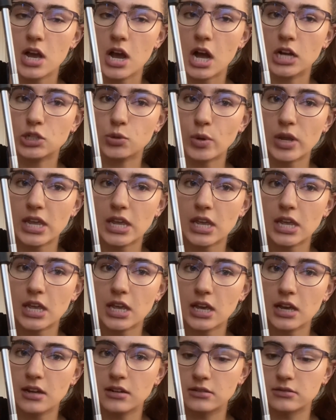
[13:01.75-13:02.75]
a 3,
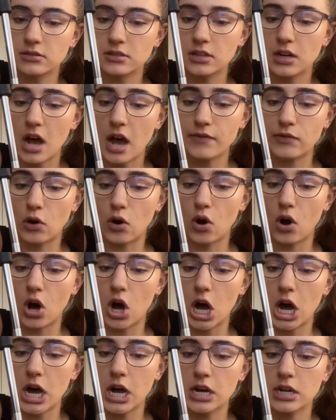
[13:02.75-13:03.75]
a 4.